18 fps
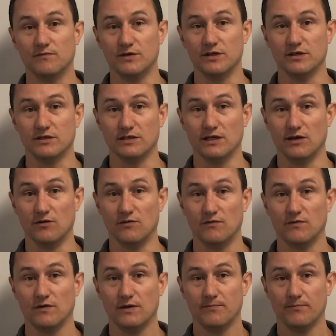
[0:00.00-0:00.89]
for
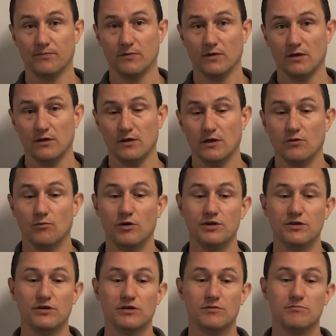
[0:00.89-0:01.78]
yourself.
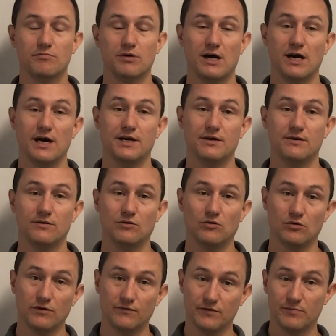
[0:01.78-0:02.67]
When you combine
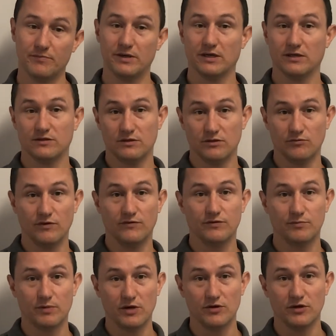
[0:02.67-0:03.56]
all of the pillars that we've
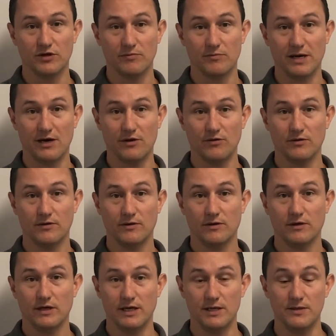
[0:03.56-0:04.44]
spoken about
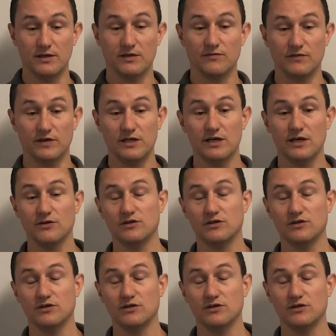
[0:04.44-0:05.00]
in this video,